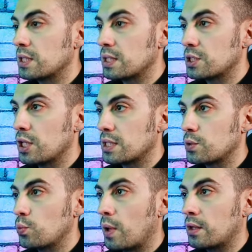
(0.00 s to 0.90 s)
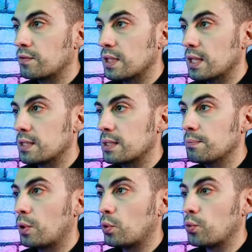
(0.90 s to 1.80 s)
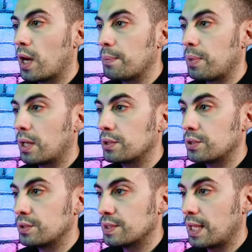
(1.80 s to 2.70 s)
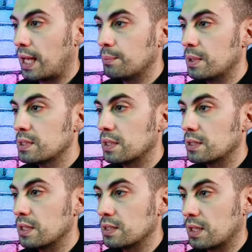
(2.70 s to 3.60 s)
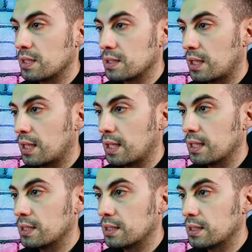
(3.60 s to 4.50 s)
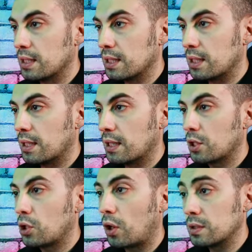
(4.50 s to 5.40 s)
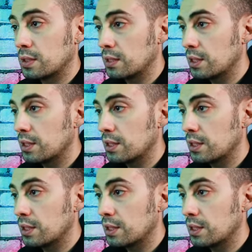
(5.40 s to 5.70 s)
is just one of the simple UI patterns elements that is inside the content.